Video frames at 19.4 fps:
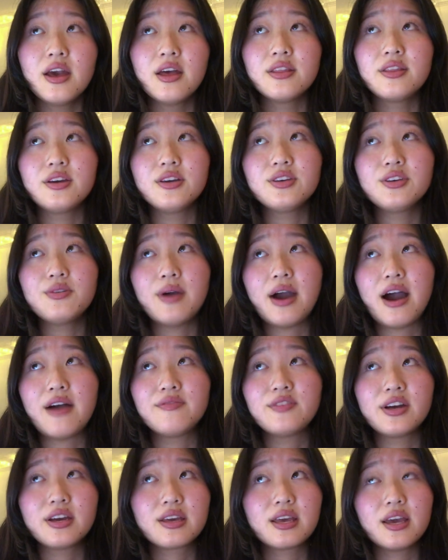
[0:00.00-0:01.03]
that you have
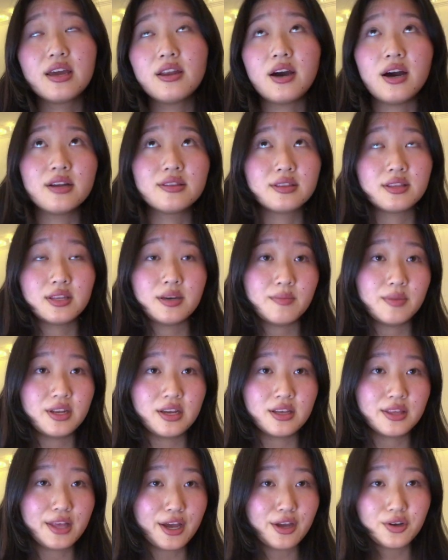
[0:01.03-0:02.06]
like an
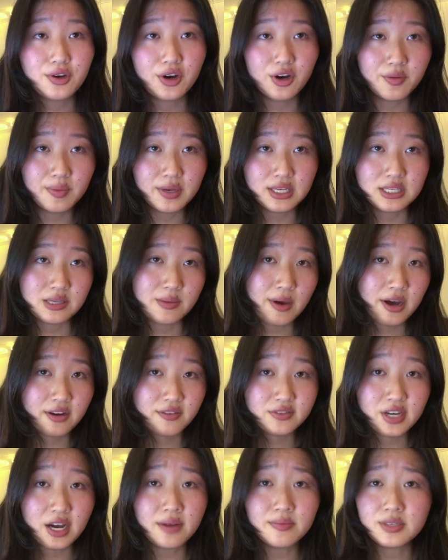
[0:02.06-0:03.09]
unlimited, like copious amount of
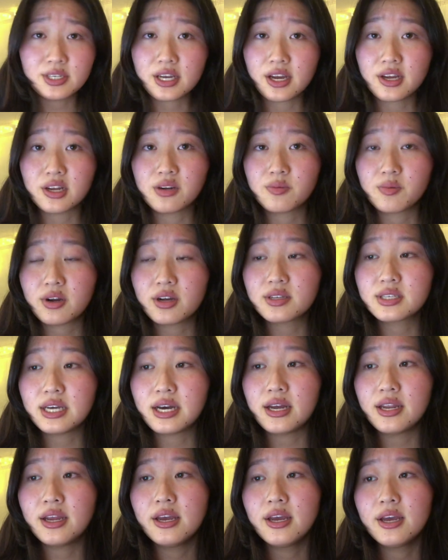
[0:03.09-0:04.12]
time to get your work
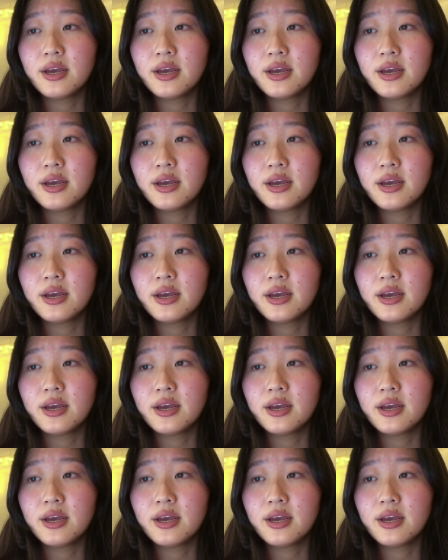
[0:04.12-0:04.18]
done.